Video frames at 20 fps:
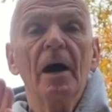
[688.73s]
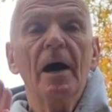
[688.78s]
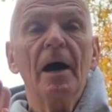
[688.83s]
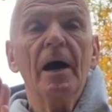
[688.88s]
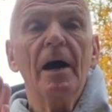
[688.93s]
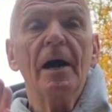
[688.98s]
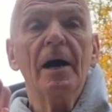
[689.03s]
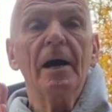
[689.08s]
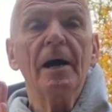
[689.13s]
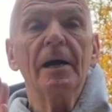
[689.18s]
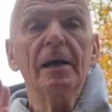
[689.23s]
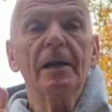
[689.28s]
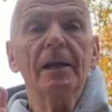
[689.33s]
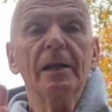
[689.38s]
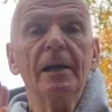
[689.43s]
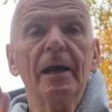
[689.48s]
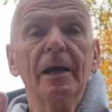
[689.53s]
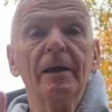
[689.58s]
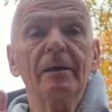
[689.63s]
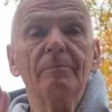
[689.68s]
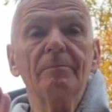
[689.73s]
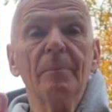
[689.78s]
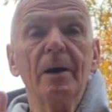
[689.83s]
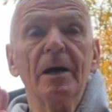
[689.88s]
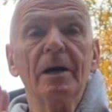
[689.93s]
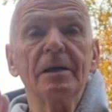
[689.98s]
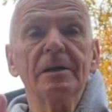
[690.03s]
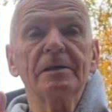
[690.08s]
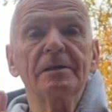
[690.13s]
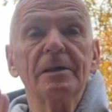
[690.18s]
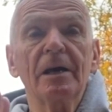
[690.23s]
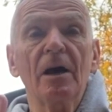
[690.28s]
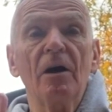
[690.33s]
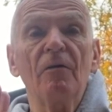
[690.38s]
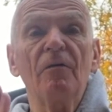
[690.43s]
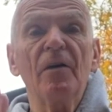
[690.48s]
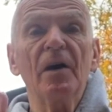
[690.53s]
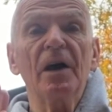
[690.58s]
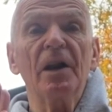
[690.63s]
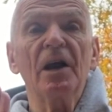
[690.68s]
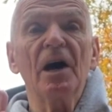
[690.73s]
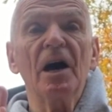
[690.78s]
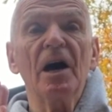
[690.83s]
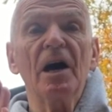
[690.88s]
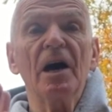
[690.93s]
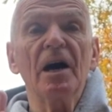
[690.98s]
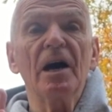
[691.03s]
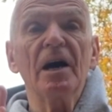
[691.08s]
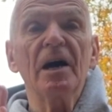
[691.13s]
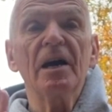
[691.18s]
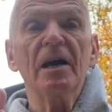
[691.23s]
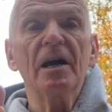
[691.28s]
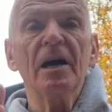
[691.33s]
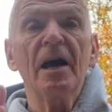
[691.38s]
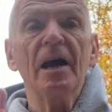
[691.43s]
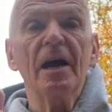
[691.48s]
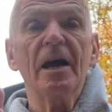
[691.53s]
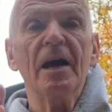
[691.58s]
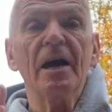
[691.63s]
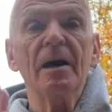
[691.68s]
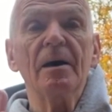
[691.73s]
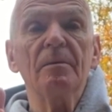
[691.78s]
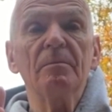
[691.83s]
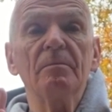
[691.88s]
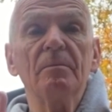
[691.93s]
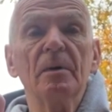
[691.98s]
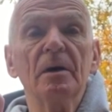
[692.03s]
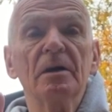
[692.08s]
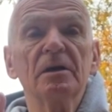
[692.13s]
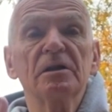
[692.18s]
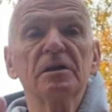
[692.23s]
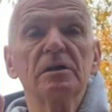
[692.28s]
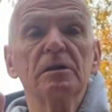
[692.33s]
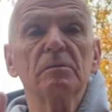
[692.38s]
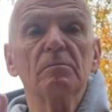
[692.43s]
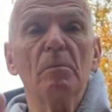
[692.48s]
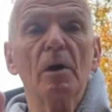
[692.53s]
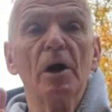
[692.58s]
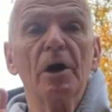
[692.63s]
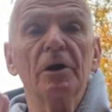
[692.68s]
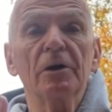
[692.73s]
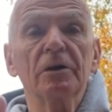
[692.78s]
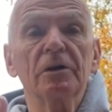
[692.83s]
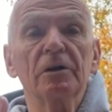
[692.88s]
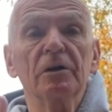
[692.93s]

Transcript: I like myself and I am smart.